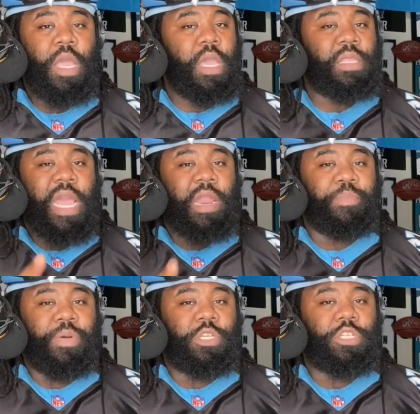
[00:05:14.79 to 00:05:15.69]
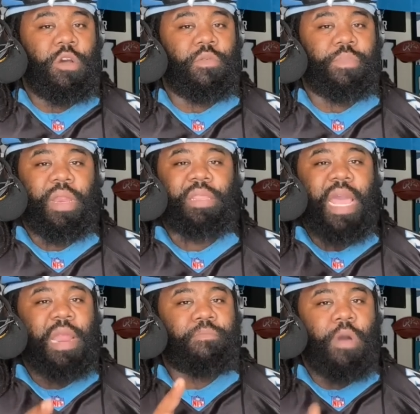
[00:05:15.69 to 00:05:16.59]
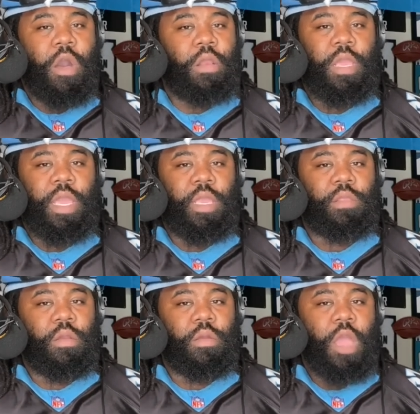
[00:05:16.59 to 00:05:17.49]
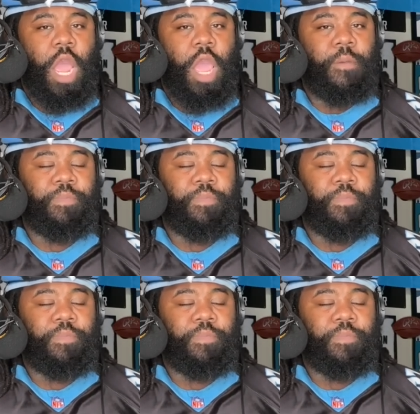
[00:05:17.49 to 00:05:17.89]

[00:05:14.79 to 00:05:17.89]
He's not a pushover, but he's not a mauler either. All right.